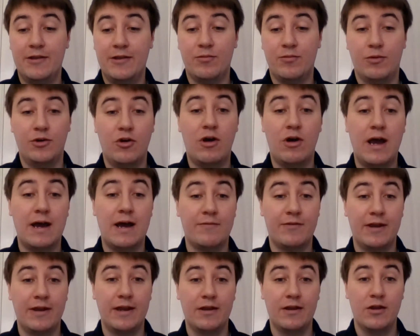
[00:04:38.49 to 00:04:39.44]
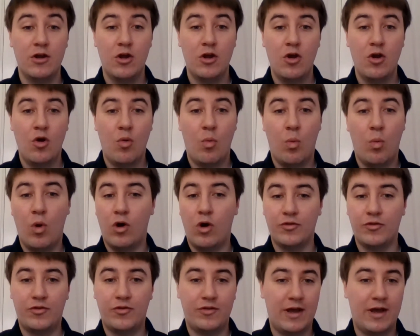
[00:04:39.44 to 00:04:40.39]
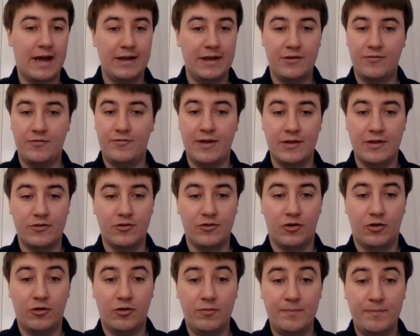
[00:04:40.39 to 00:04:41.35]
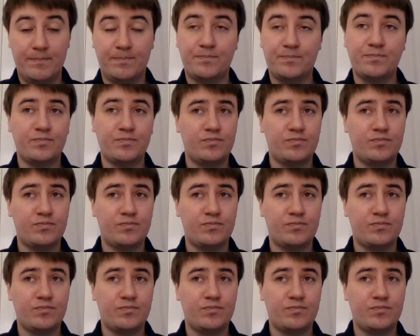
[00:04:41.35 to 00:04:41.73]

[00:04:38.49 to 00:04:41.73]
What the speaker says: is we're not having one size fits all,